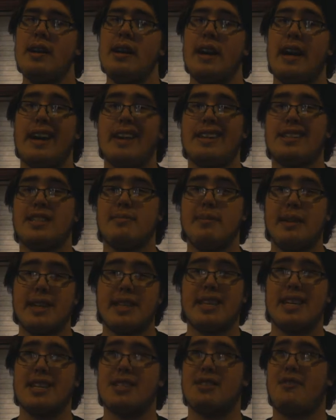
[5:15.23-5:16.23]
And to
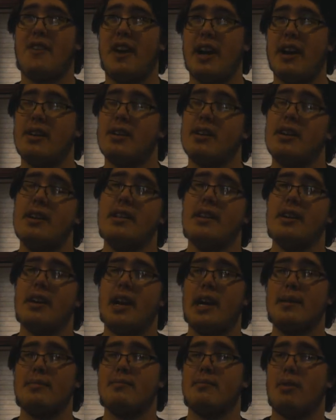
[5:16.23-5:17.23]
make things fair,
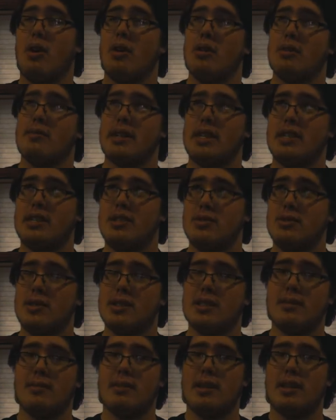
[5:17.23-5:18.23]
I'm going
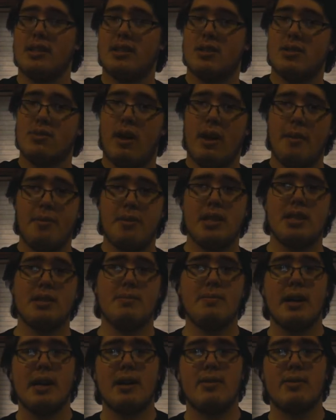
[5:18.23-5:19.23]
to swap
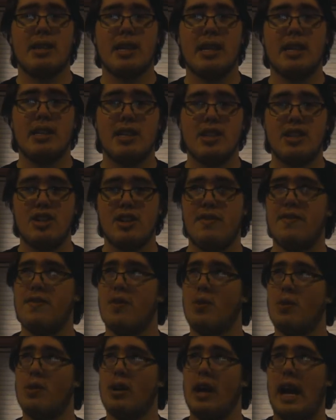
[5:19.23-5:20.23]
this mic with the
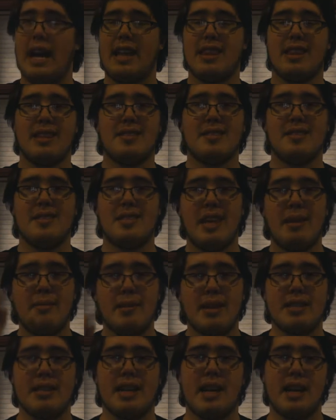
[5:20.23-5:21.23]
NTG4 at the
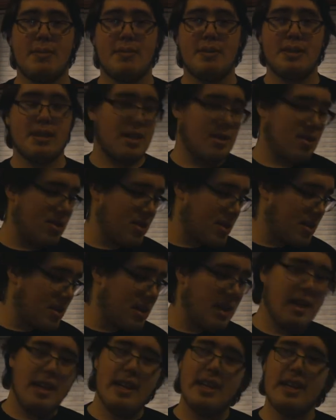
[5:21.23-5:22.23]
same exact position
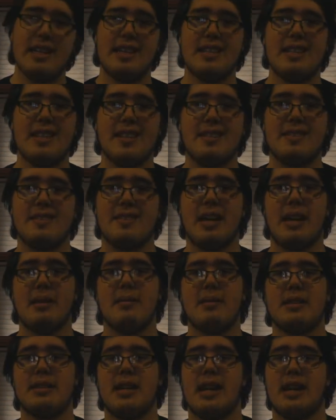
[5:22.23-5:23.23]
into the
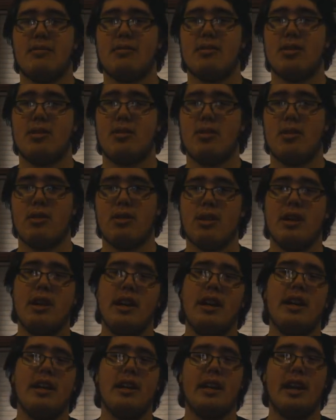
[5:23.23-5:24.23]
same exact recorder.
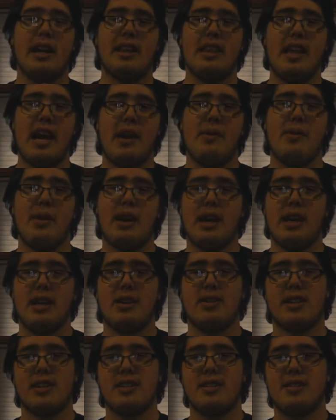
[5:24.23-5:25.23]
And that way
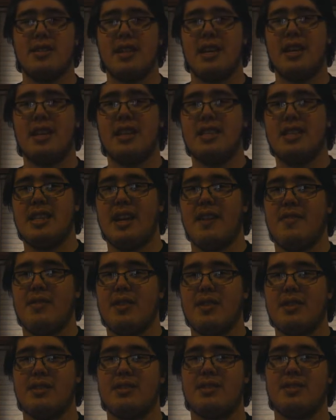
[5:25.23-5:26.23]
you can see the
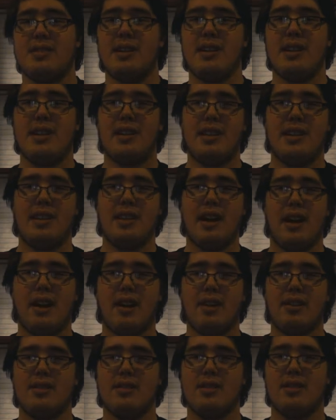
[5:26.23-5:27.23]
difference
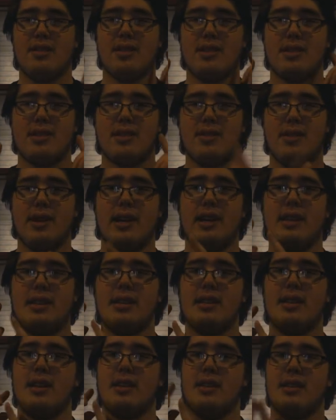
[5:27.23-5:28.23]
there. So let's go ahead
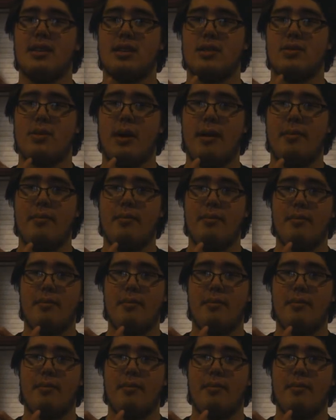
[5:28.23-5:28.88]
and swap.